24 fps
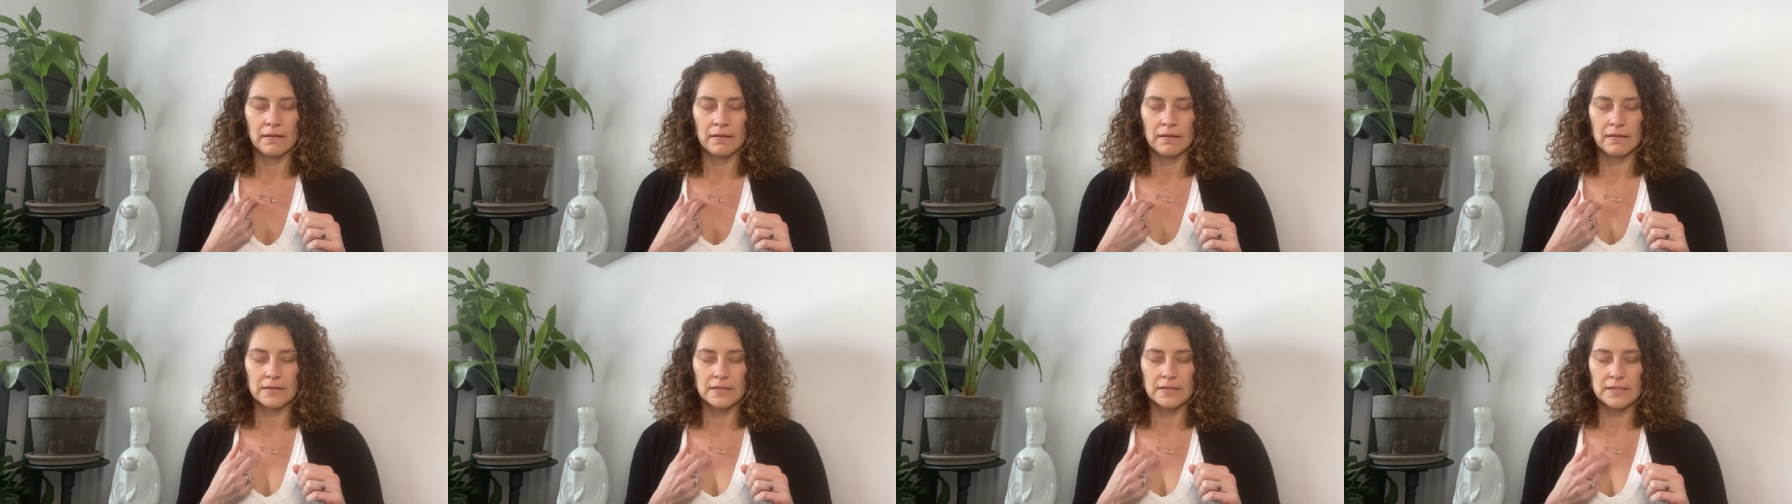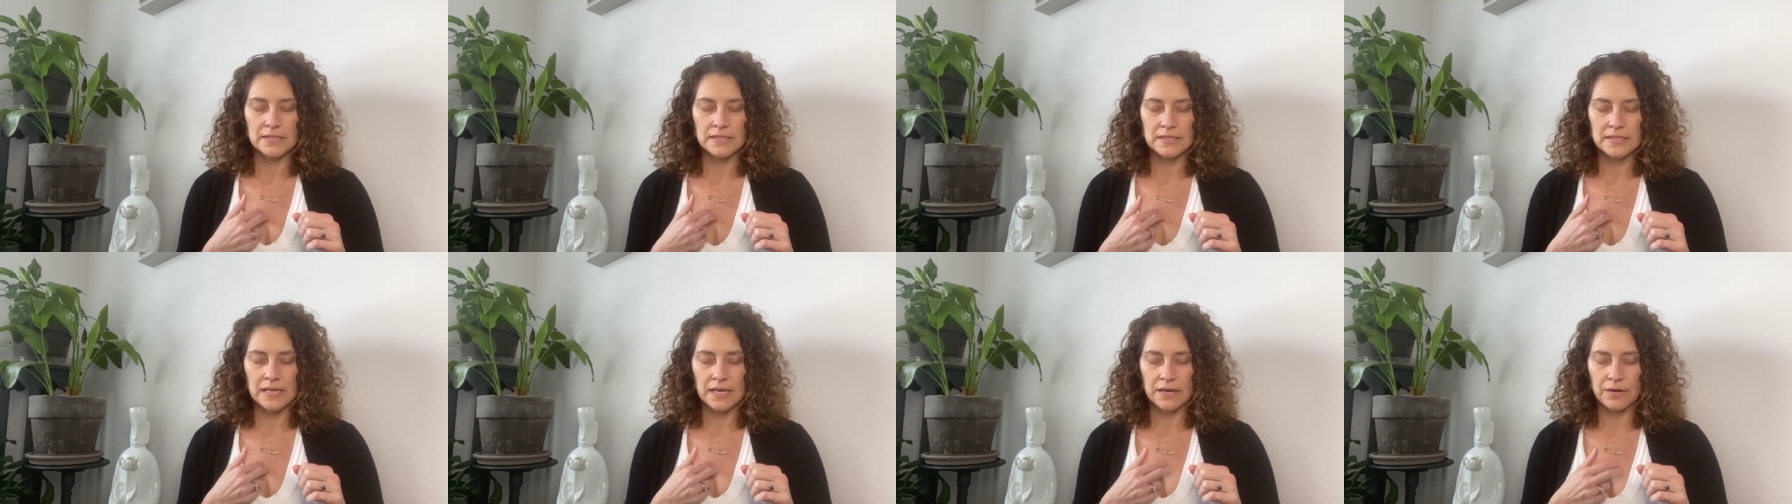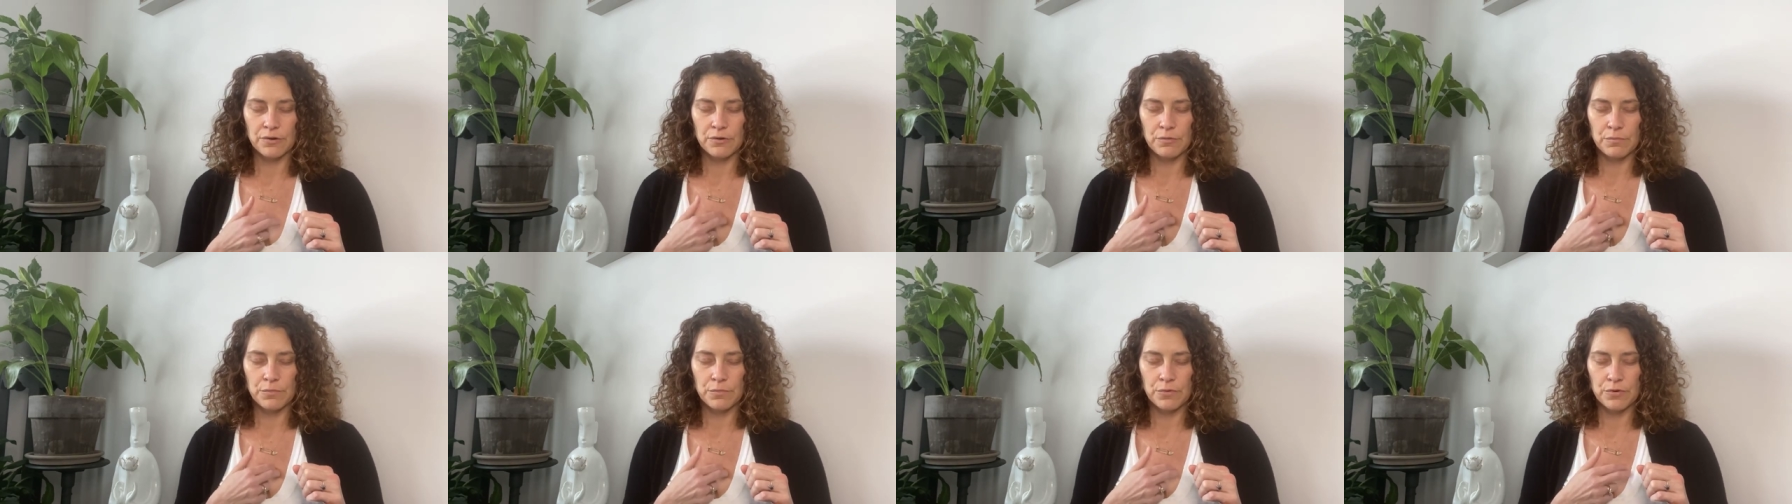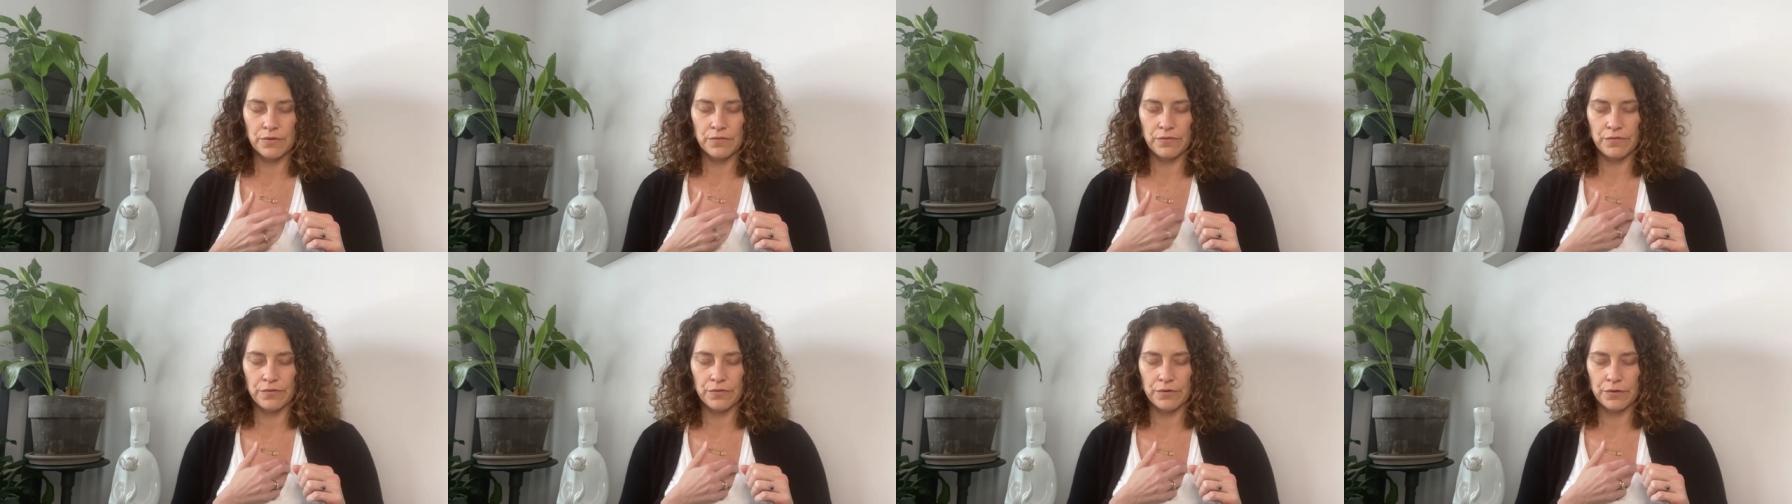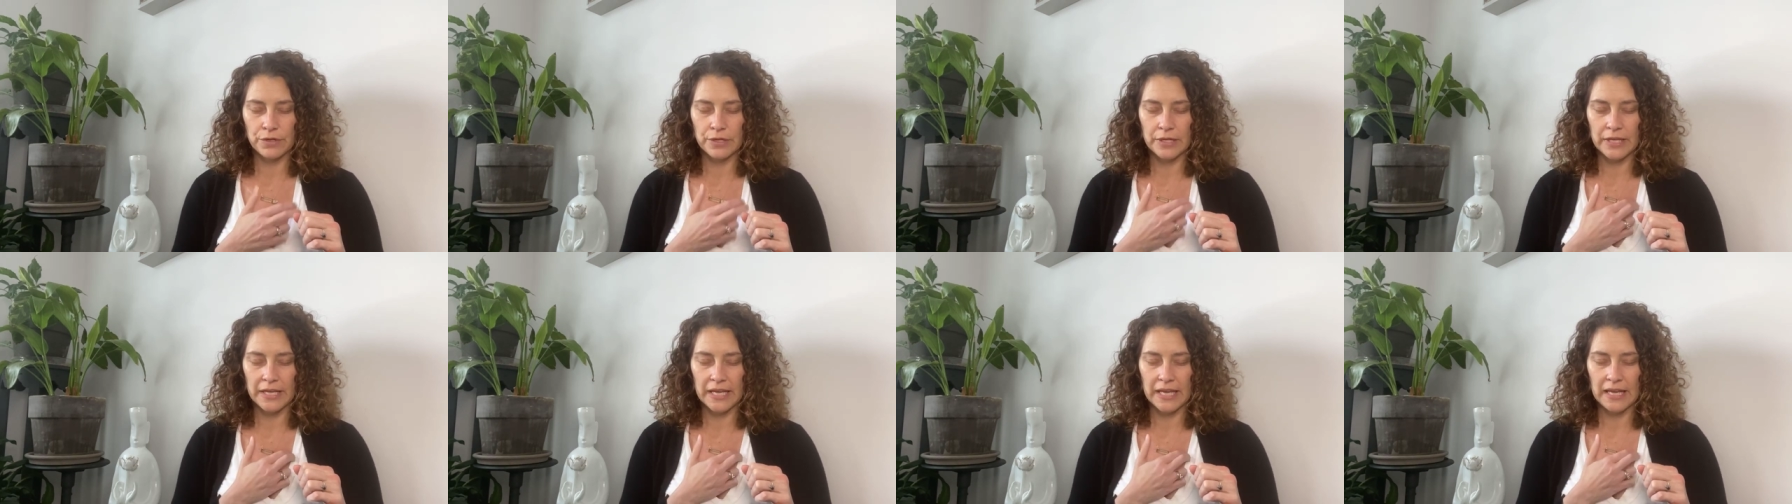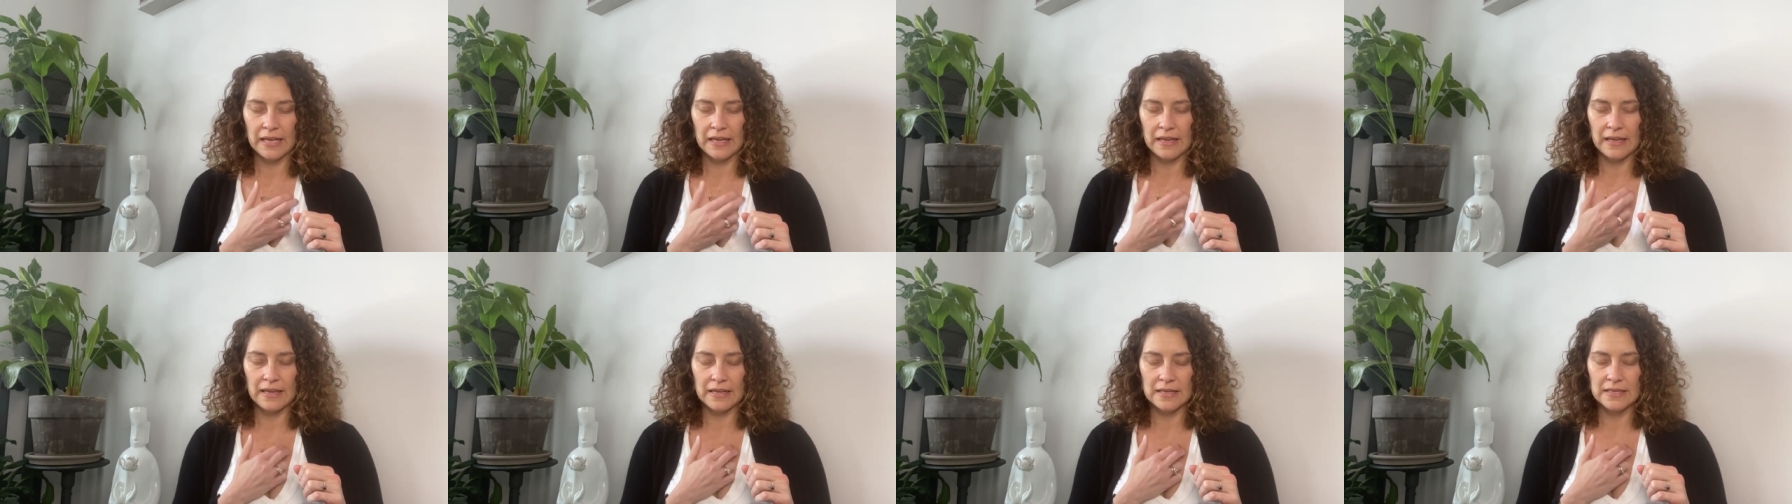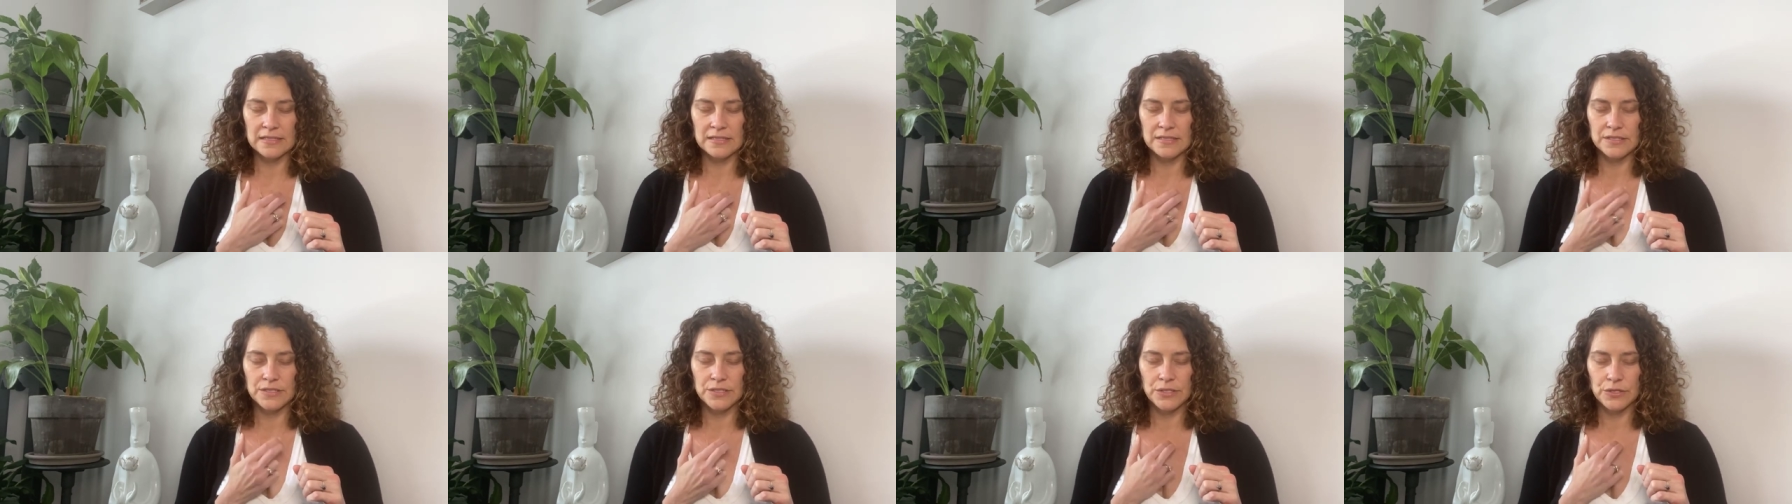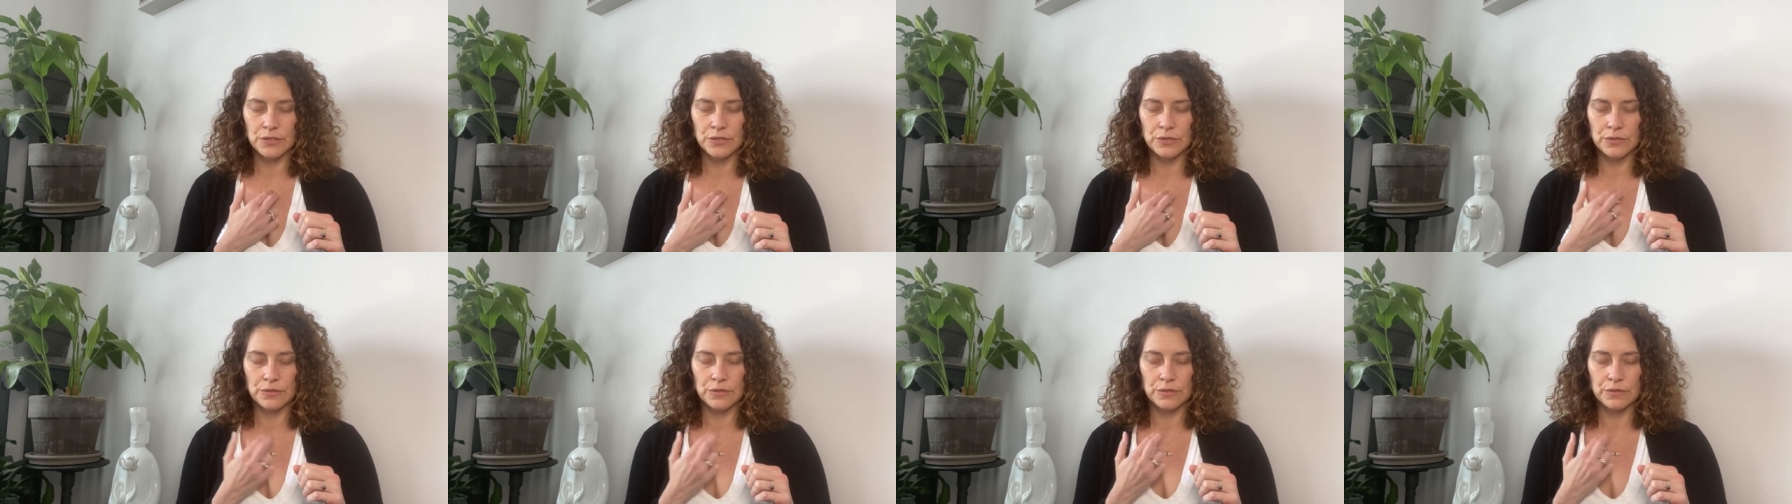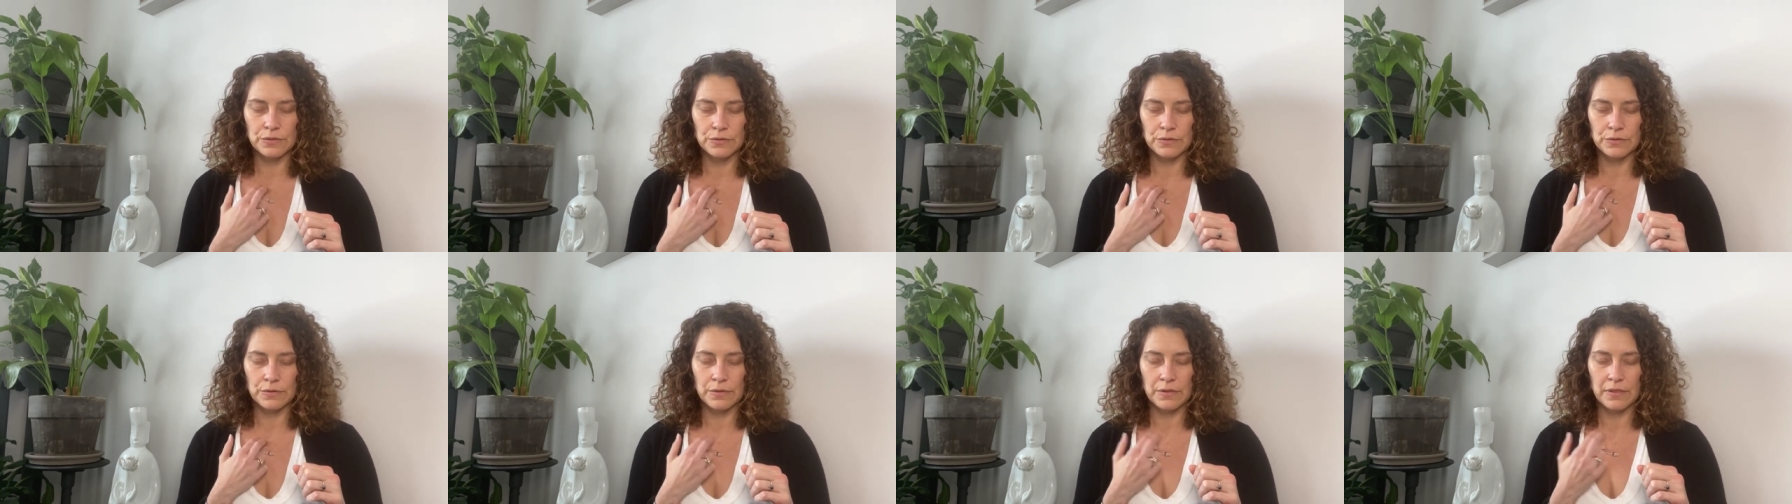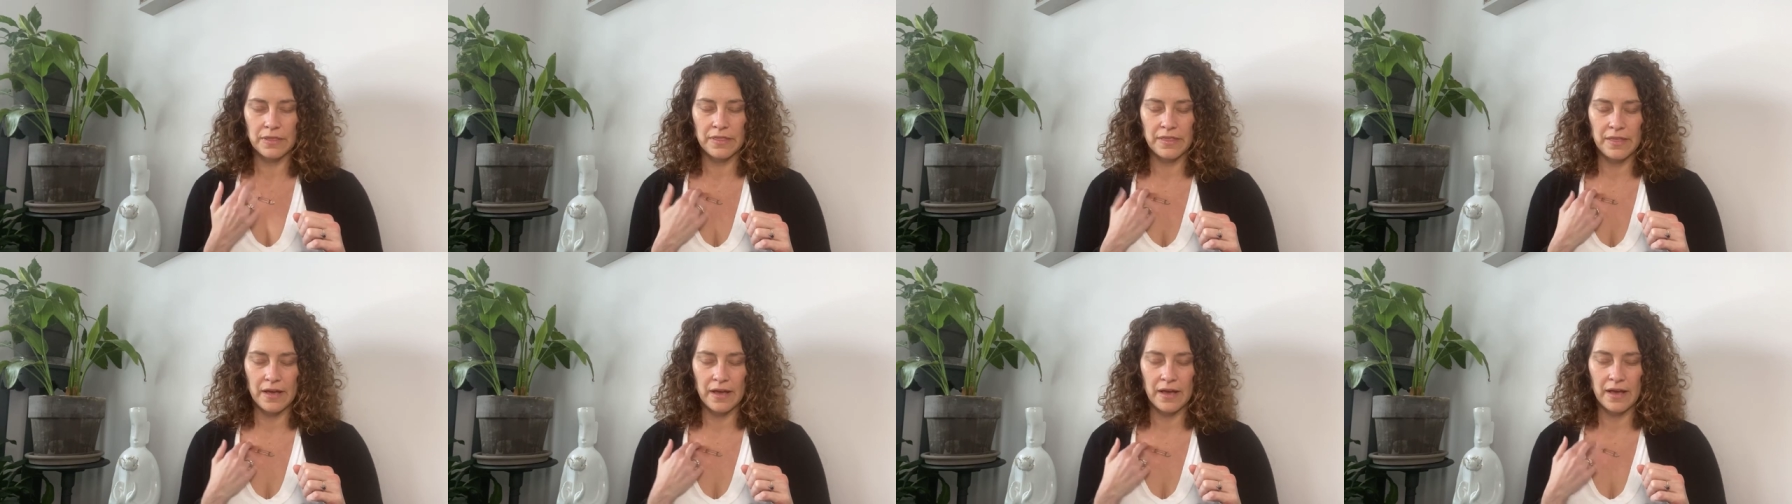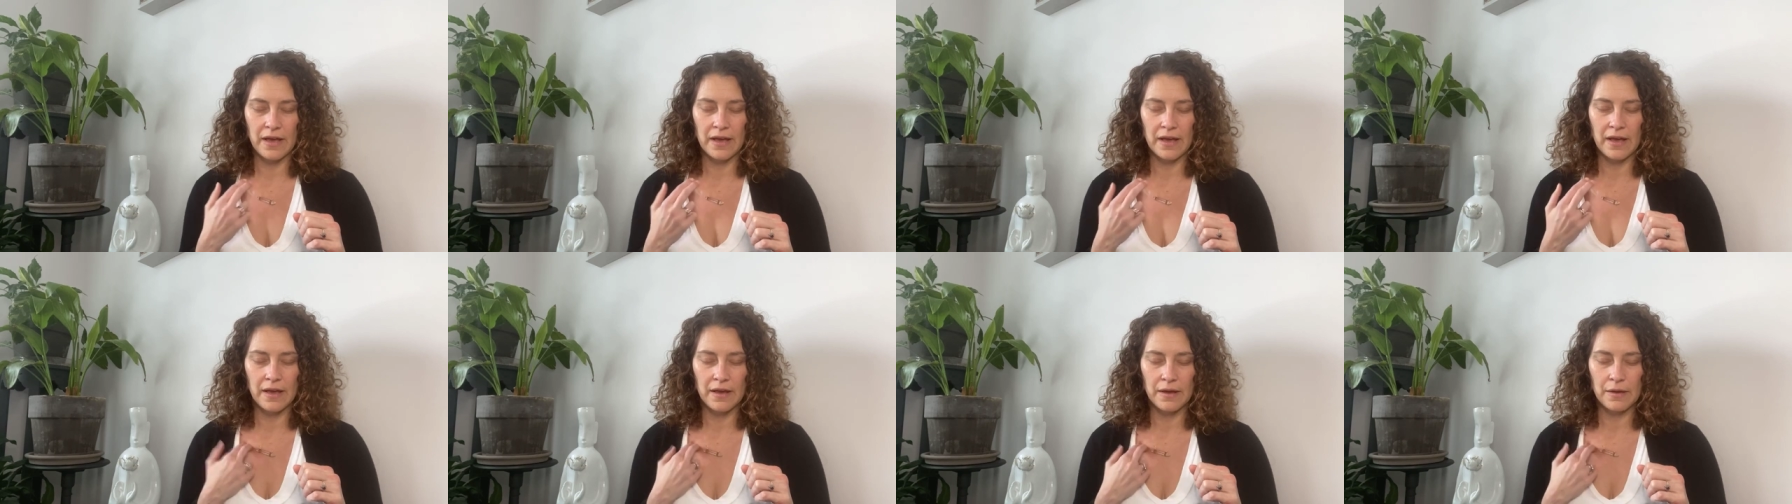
to settle more fully into the